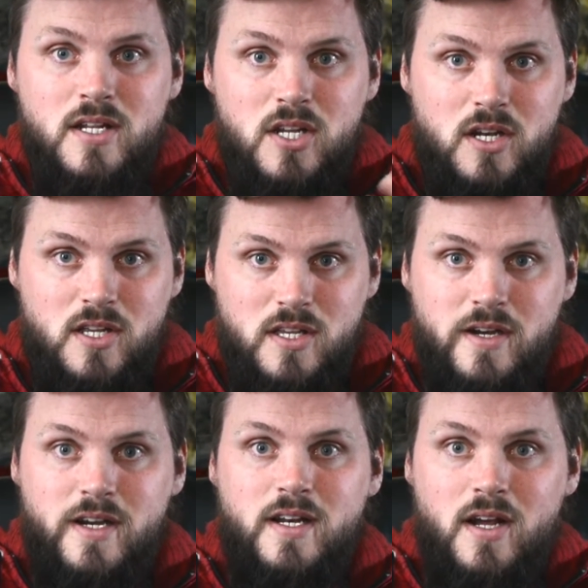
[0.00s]
to
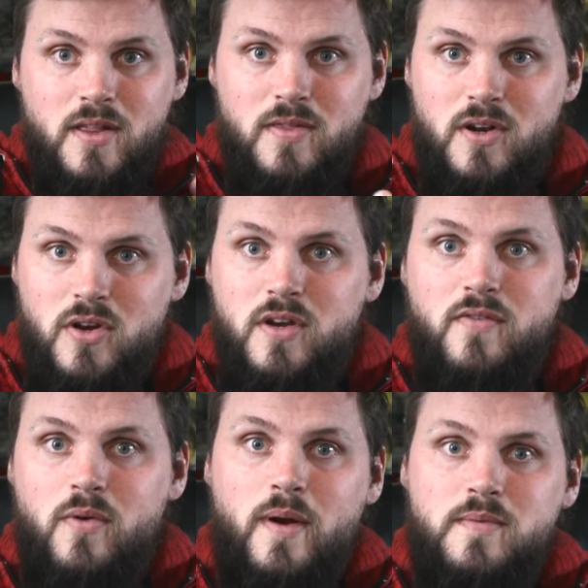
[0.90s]
design the look of a
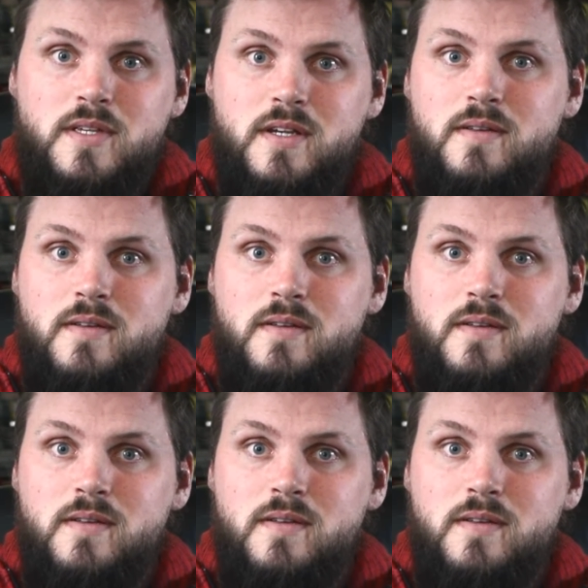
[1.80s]
website.